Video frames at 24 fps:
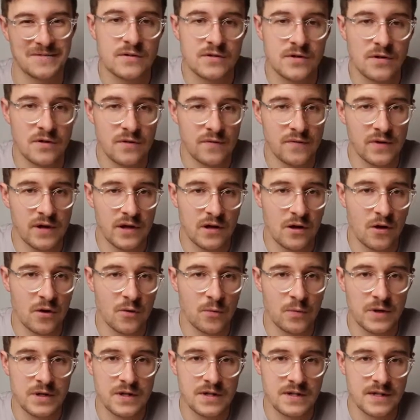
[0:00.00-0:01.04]
So the video
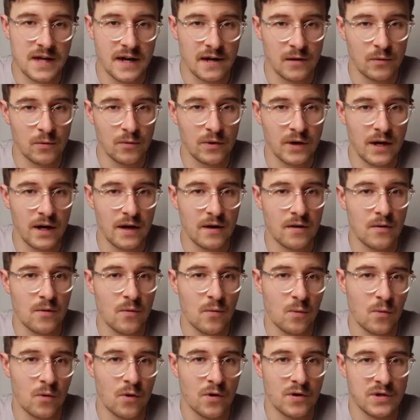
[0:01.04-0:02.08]
we just had a look at
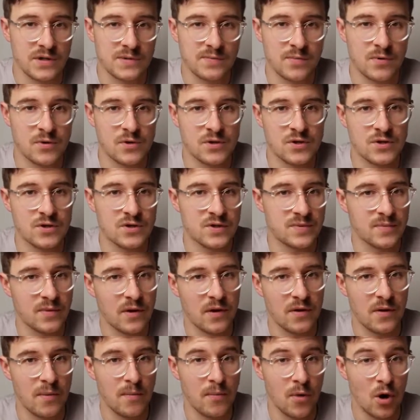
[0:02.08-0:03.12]
was produced by
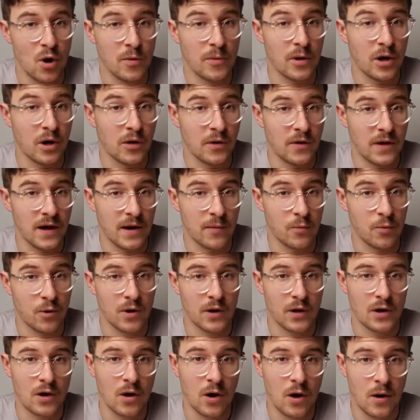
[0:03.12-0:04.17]
the mobile
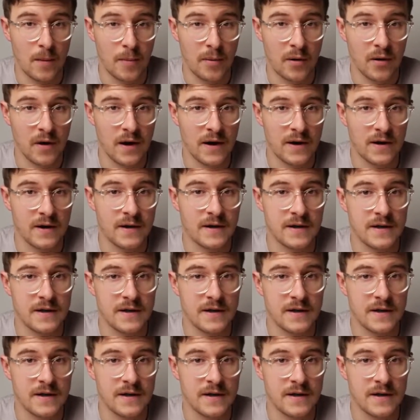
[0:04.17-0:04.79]
network operator